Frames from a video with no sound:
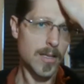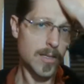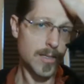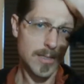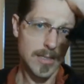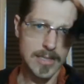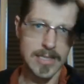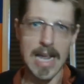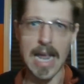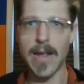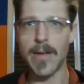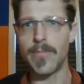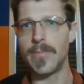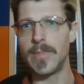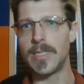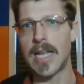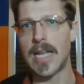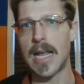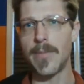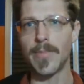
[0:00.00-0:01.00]
Same
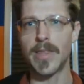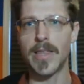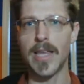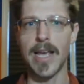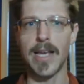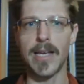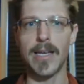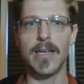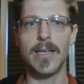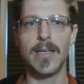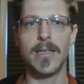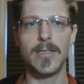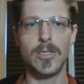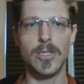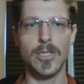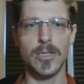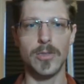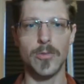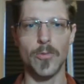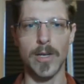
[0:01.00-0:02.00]
thing,
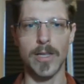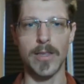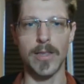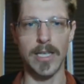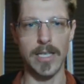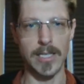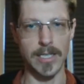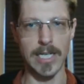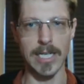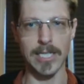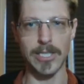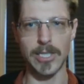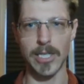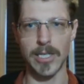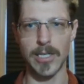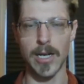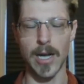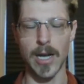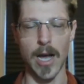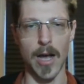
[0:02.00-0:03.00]
just with the
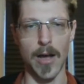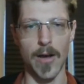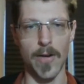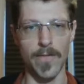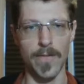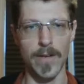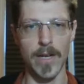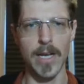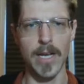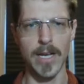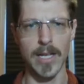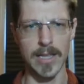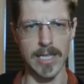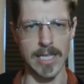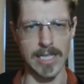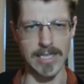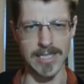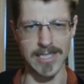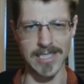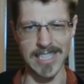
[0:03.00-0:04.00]
addition of
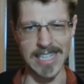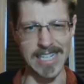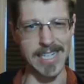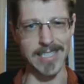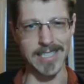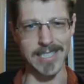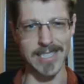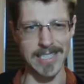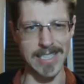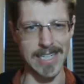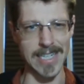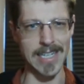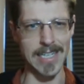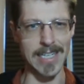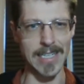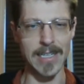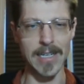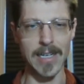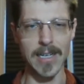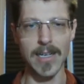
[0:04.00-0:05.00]
the
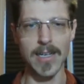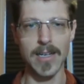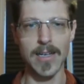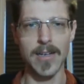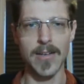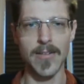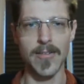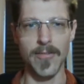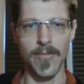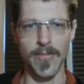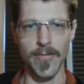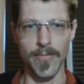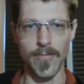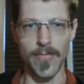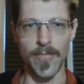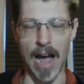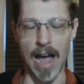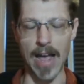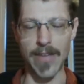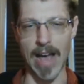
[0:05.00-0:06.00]
CNC
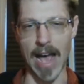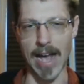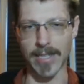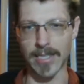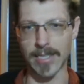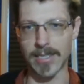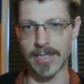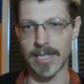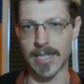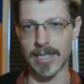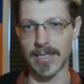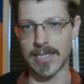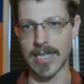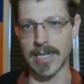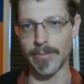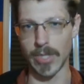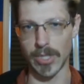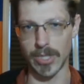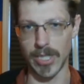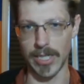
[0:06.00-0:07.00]
5-axis
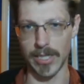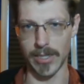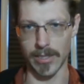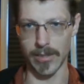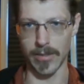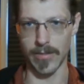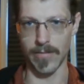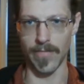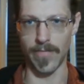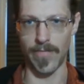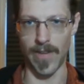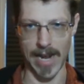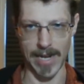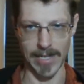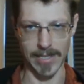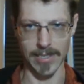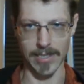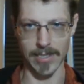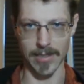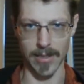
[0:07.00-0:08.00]
CNC machine
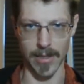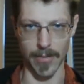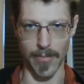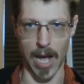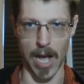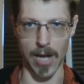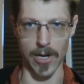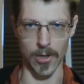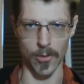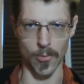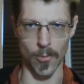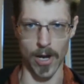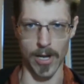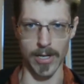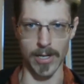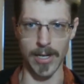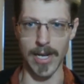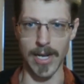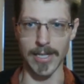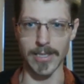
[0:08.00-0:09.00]
vase, the modern
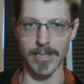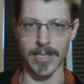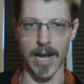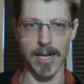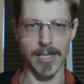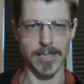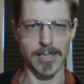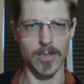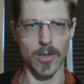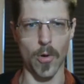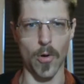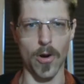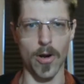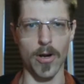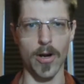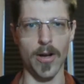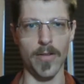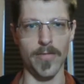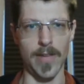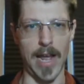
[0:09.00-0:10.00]
one. It's got a
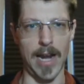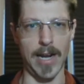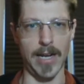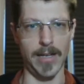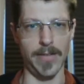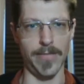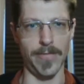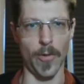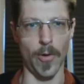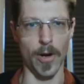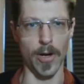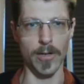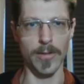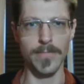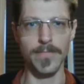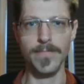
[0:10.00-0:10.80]
score of 84.